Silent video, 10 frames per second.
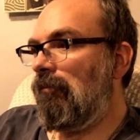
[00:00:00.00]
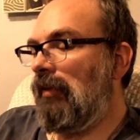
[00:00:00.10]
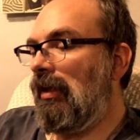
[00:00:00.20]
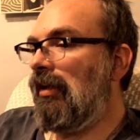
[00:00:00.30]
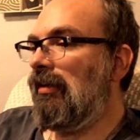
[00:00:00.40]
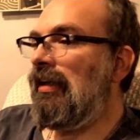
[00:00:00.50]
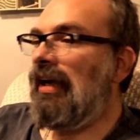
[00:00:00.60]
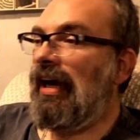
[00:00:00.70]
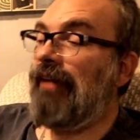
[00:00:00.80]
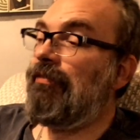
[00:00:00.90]
Yeah,
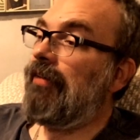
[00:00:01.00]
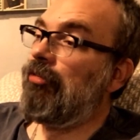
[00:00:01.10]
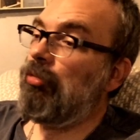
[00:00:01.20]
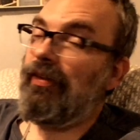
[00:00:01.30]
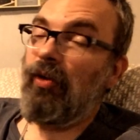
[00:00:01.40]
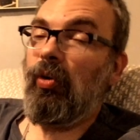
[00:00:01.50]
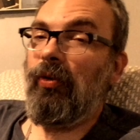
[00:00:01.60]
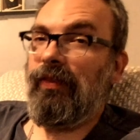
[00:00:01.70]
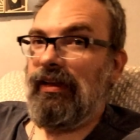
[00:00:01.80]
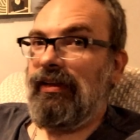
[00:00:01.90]
I've never read the
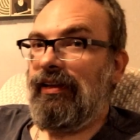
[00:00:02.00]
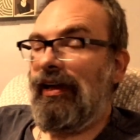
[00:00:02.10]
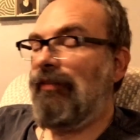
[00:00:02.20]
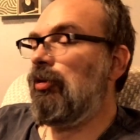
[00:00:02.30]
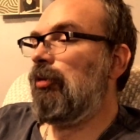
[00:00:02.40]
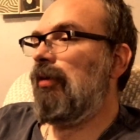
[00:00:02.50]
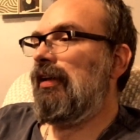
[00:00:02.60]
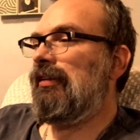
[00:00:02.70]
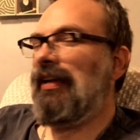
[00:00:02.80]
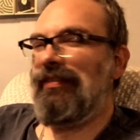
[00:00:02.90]
whole thing. I've only
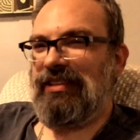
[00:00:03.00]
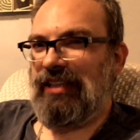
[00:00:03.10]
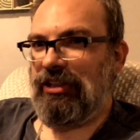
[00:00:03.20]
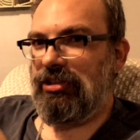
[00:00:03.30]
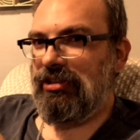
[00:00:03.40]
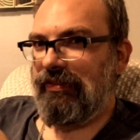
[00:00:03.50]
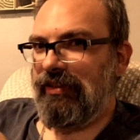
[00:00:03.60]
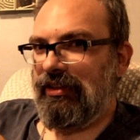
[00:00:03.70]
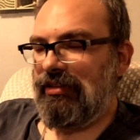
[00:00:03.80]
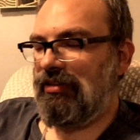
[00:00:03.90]
read kind of sections of
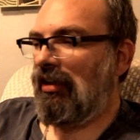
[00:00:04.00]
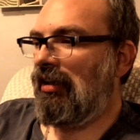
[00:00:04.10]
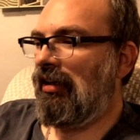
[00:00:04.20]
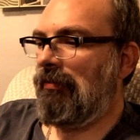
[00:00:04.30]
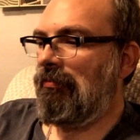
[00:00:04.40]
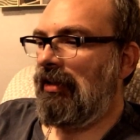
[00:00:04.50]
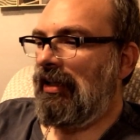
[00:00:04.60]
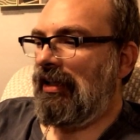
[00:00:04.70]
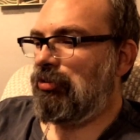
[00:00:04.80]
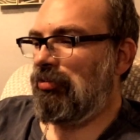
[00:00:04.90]
it.
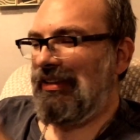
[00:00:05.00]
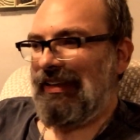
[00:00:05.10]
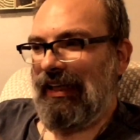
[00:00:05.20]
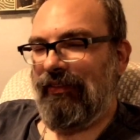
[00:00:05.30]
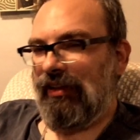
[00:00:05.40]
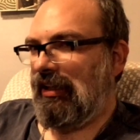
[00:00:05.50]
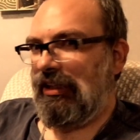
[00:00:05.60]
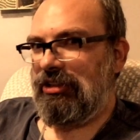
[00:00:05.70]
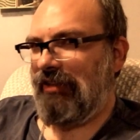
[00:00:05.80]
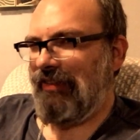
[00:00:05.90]
It's really kind of a
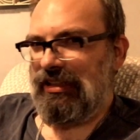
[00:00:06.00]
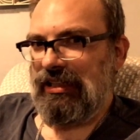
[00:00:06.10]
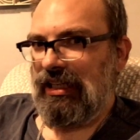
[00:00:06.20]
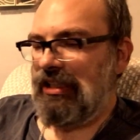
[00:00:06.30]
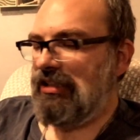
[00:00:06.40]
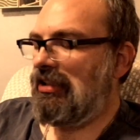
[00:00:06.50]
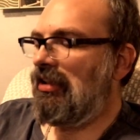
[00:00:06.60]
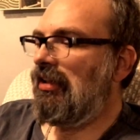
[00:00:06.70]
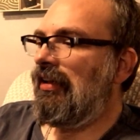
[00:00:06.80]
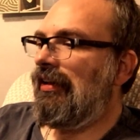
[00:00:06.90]
collection of essays,
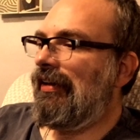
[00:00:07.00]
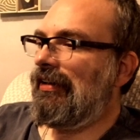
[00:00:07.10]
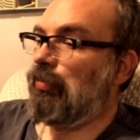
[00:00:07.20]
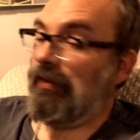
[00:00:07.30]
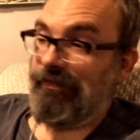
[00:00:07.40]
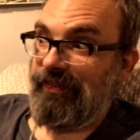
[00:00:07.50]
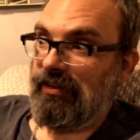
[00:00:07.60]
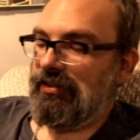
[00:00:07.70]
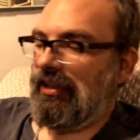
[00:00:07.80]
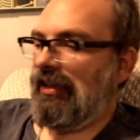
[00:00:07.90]
is what it
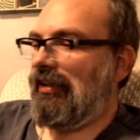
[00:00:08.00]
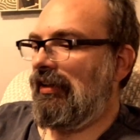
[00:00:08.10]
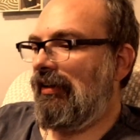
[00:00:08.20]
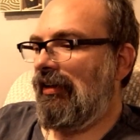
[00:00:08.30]
feels like.